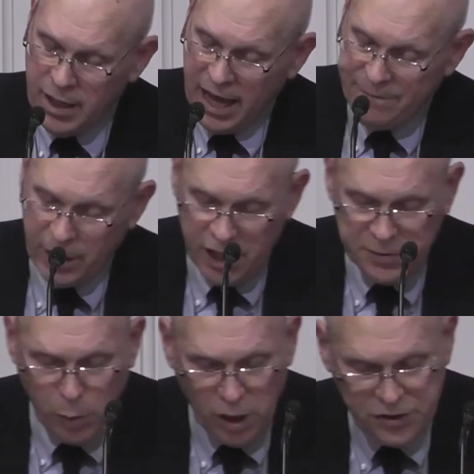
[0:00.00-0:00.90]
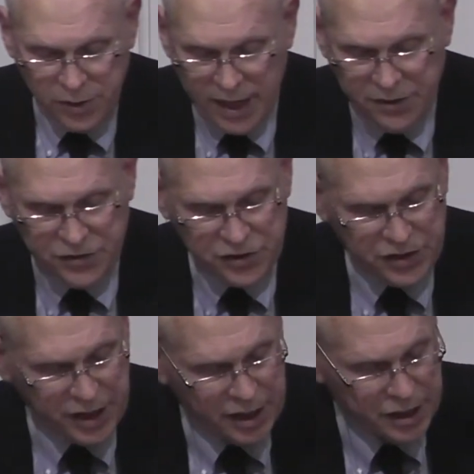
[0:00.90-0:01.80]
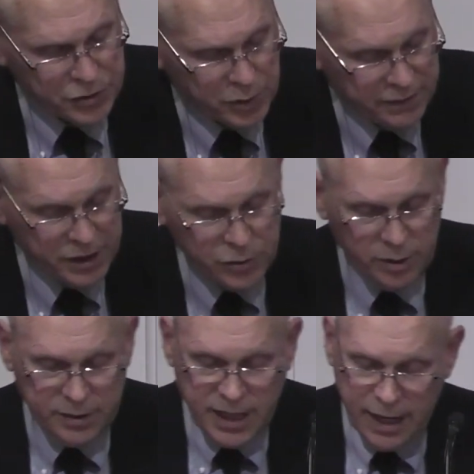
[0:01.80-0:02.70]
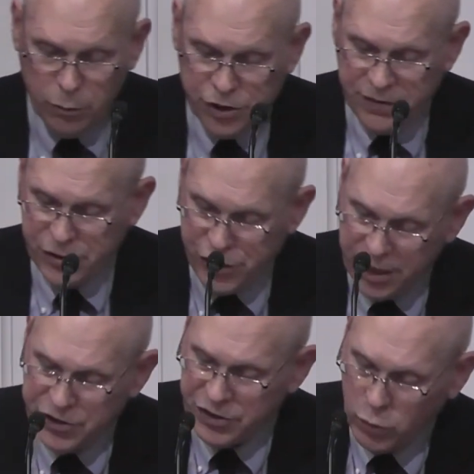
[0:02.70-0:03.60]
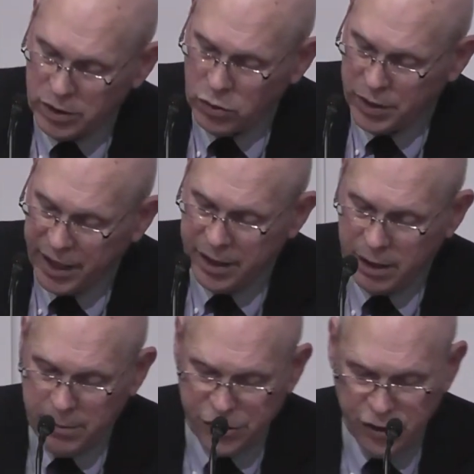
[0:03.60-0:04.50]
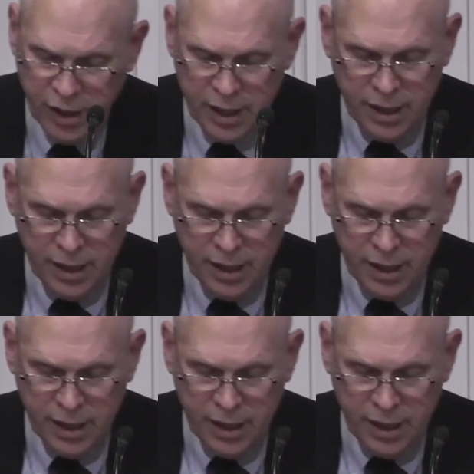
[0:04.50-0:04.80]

at various points throughout the succeeding history of Israel, the language of the Genesis 128 Commission